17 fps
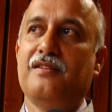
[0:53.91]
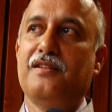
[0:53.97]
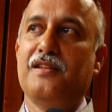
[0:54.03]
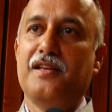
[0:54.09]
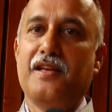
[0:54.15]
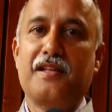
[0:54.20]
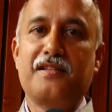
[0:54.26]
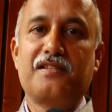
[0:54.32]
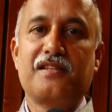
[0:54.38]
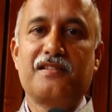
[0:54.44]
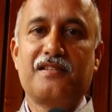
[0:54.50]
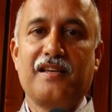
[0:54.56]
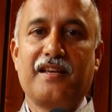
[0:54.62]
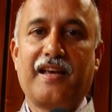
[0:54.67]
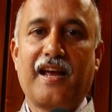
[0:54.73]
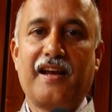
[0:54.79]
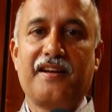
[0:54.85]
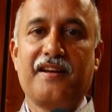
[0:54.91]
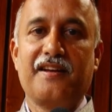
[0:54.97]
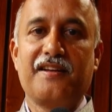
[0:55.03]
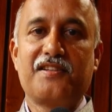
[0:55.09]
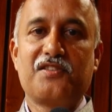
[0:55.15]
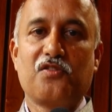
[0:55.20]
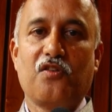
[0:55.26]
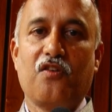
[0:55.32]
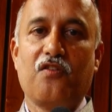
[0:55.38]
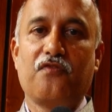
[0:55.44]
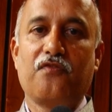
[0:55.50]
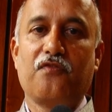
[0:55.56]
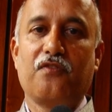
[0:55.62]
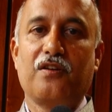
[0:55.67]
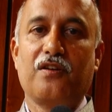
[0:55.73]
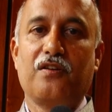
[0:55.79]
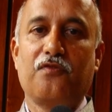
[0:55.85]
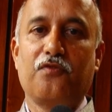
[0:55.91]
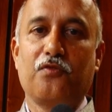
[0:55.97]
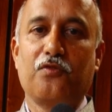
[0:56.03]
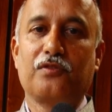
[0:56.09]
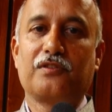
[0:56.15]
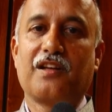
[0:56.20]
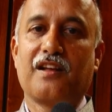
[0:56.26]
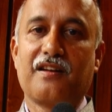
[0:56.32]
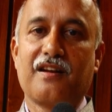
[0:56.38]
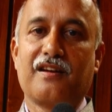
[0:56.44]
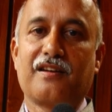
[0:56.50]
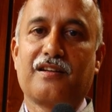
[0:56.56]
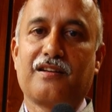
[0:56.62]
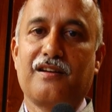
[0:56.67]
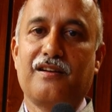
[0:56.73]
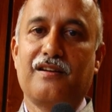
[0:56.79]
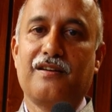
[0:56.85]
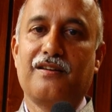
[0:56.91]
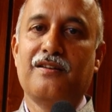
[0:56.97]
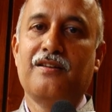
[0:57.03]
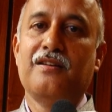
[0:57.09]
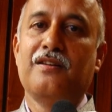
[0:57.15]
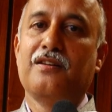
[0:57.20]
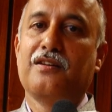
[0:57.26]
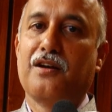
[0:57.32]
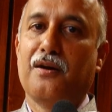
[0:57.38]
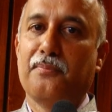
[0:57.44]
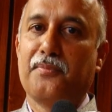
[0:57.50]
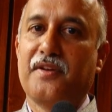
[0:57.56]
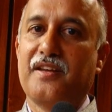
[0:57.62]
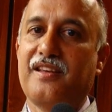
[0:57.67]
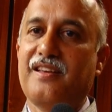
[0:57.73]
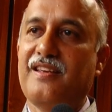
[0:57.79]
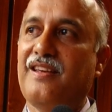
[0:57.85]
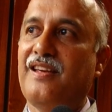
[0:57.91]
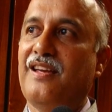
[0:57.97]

the N C C cadets of uh, Fourth Karnataka company,